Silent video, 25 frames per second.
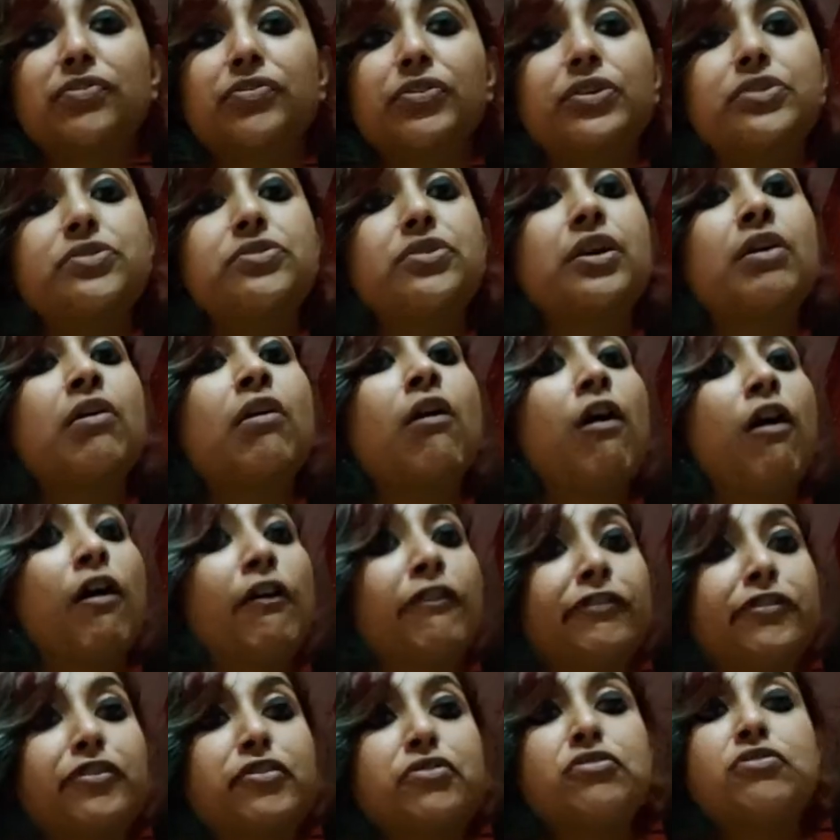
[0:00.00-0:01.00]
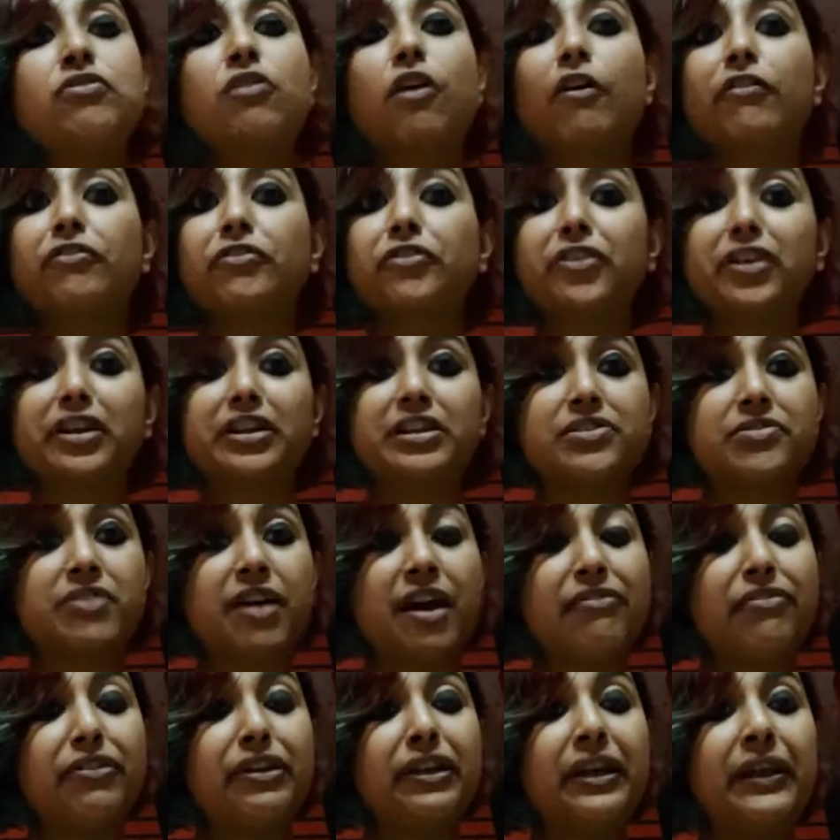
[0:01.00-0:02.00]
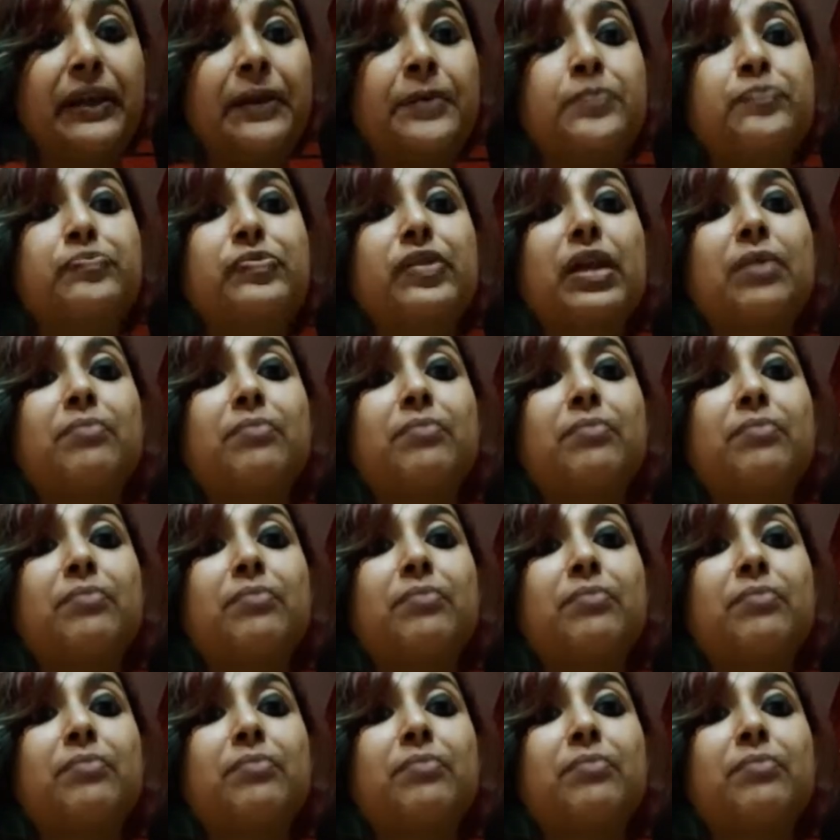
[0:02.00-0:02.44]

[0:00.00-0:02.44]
if you're doing off-road, off-grid traveling,